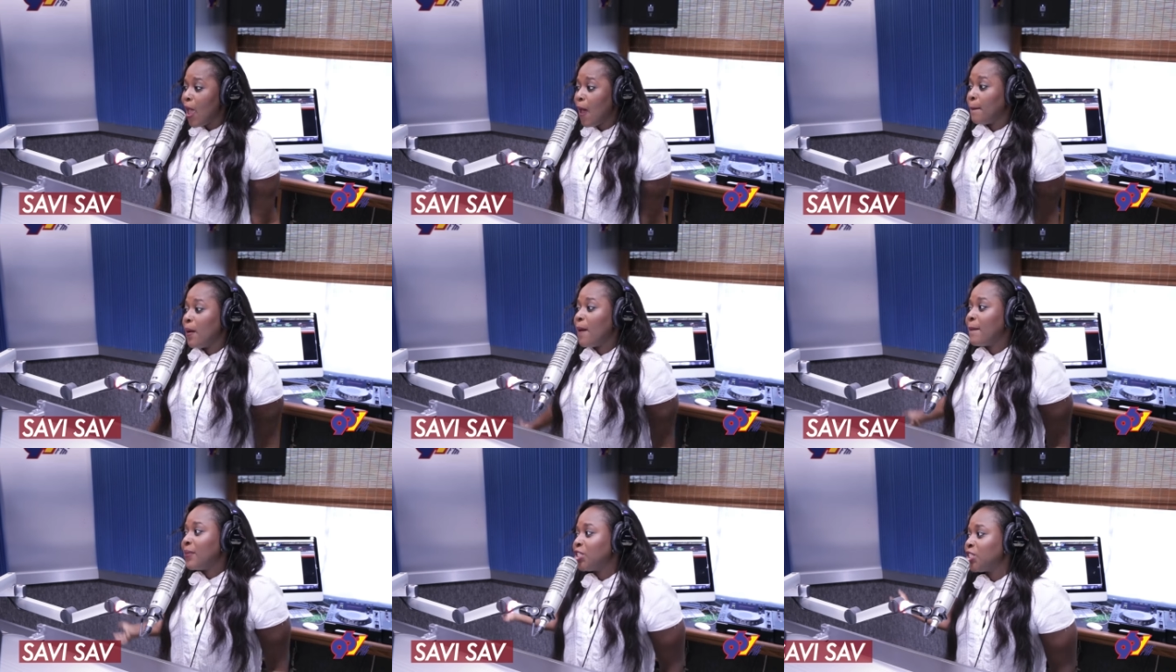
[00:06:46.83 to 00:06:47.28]

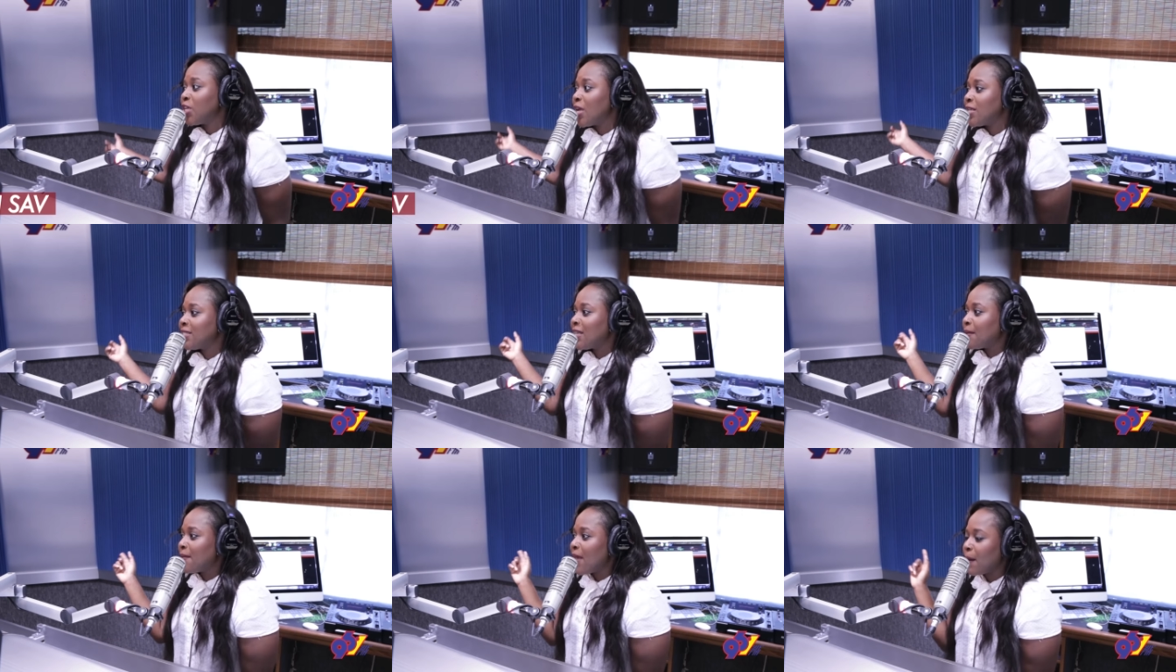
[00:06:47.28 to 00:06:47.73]

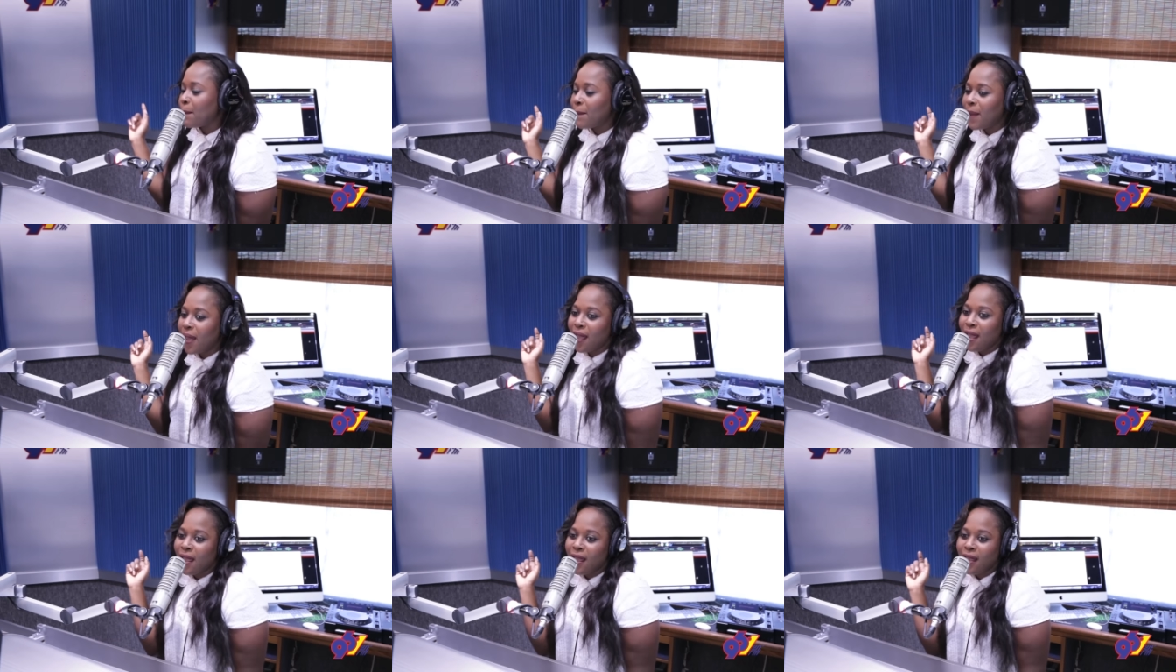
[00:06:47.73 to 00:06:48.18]
Permission to make
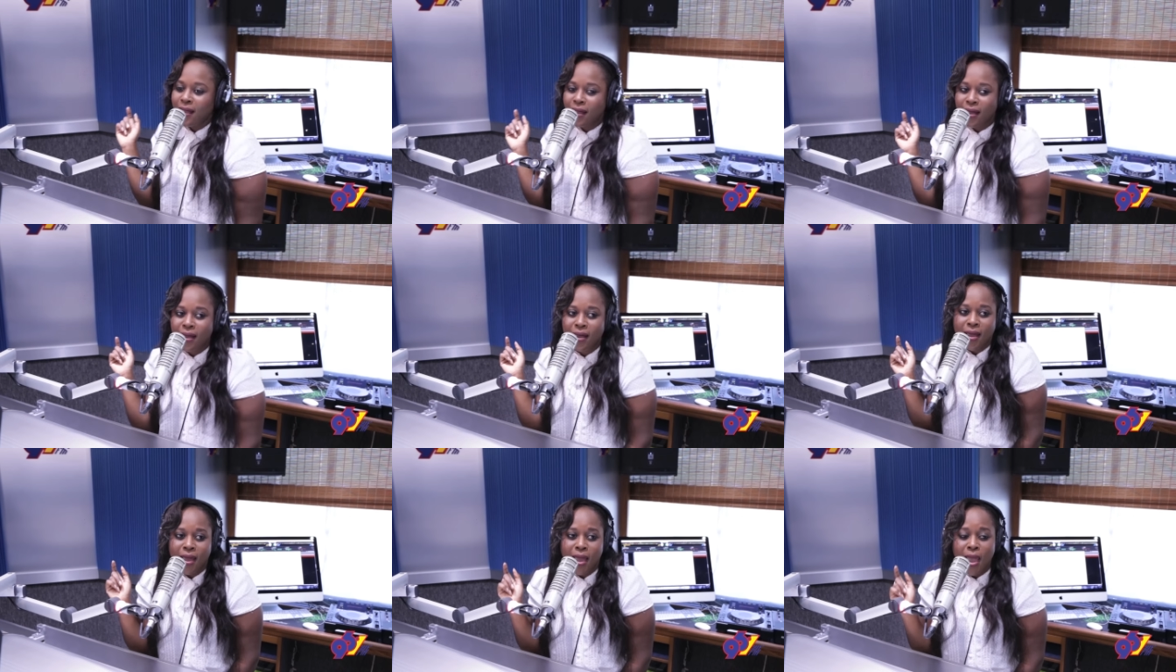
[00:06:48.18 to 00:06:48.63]
me.
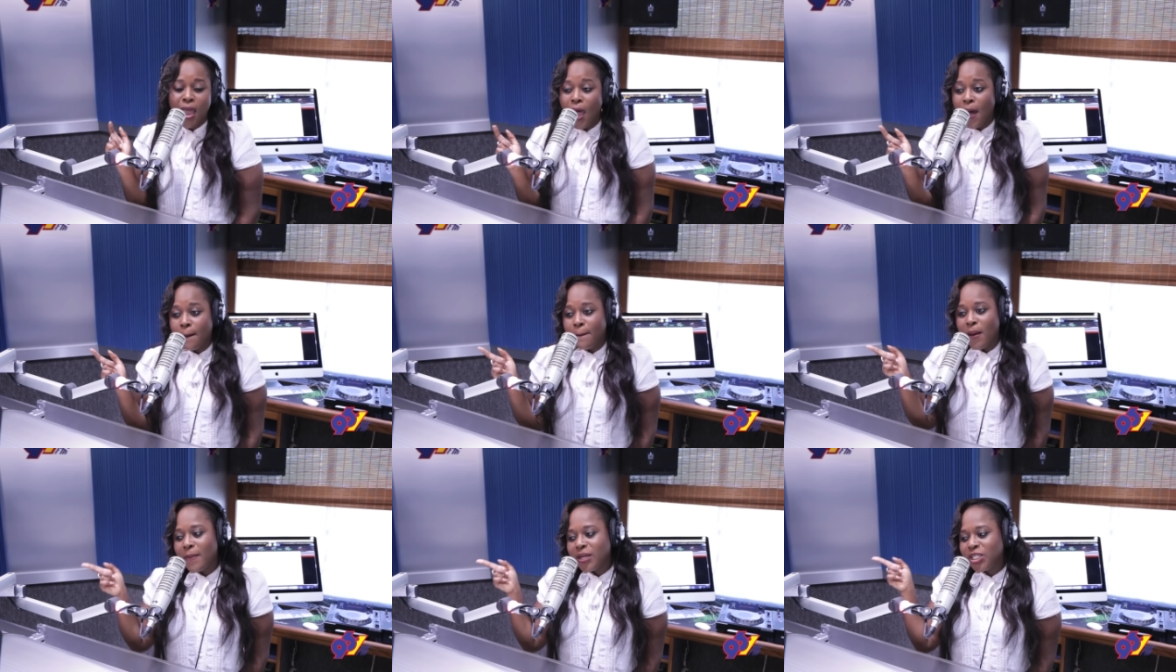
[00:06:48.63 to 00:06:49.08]

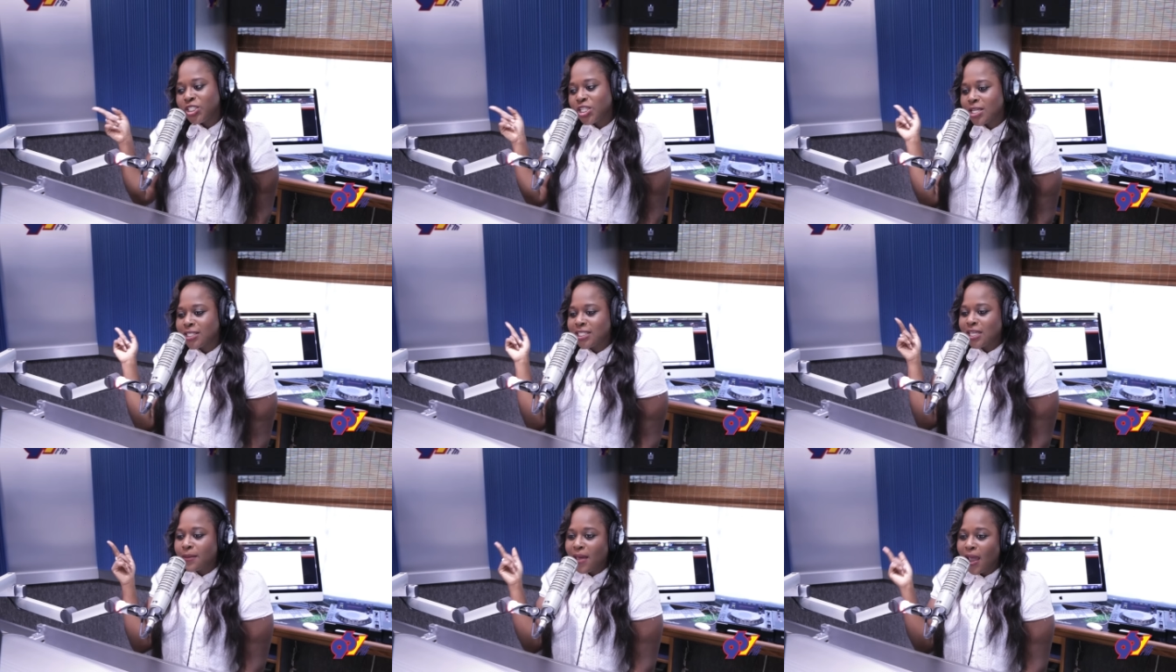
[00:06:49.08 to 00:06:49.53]

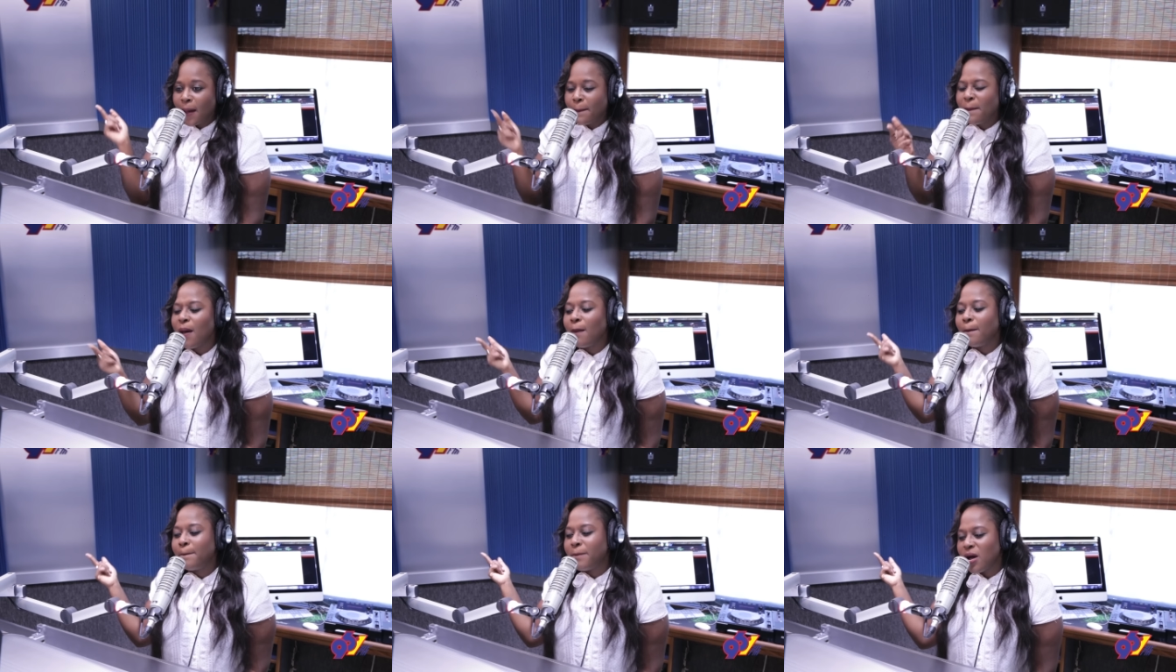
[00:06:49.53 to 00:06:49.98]
Permission to make
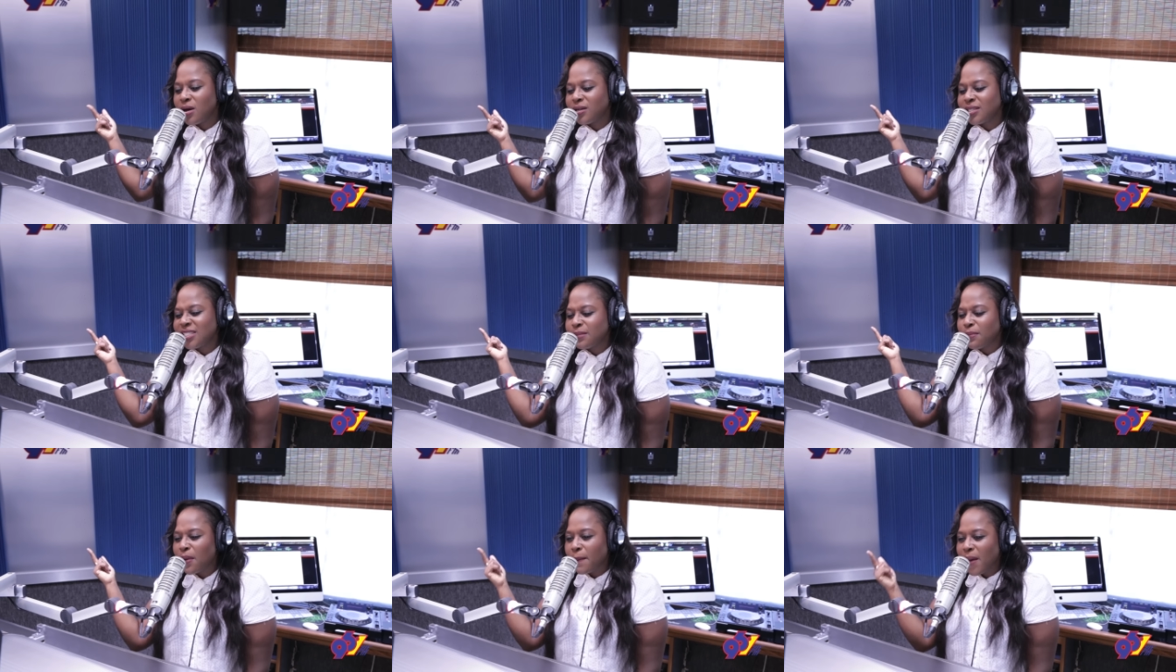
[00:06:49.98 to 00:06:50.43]
my
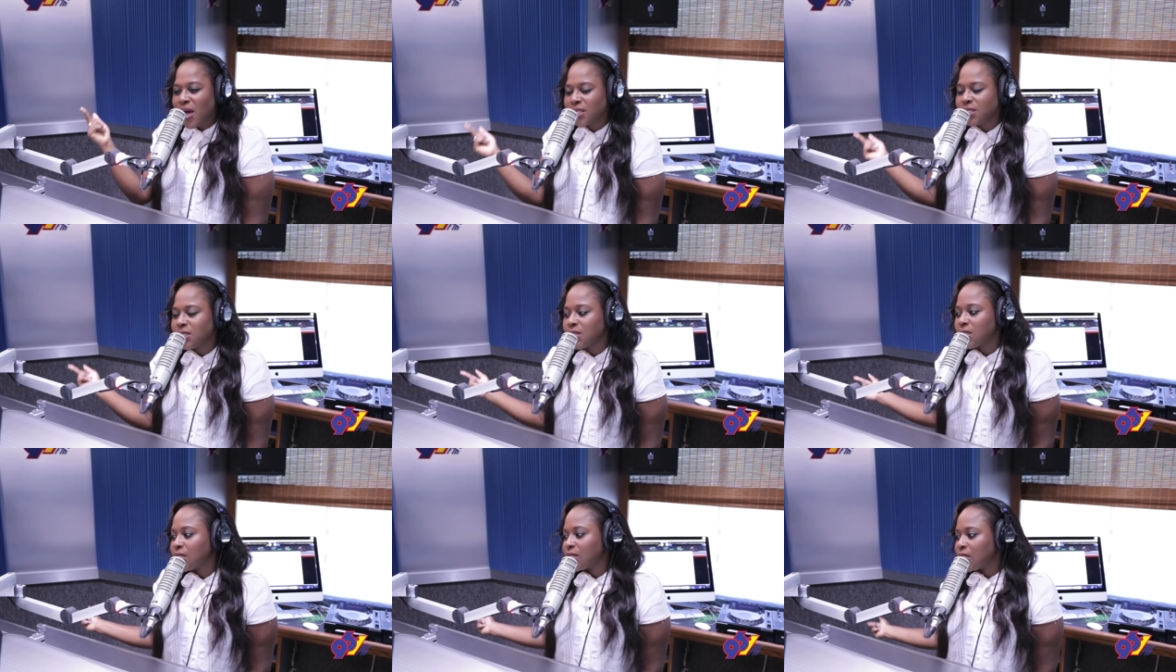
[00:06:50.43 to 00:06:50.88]
bounce my
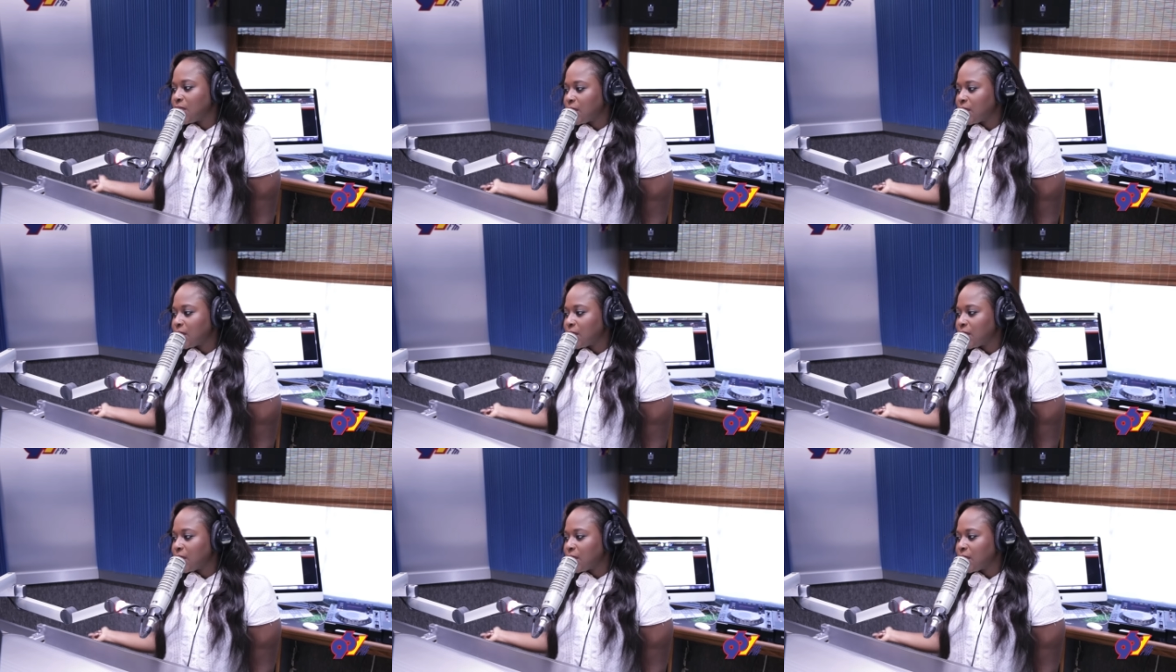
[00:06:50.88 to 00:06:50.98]
butt.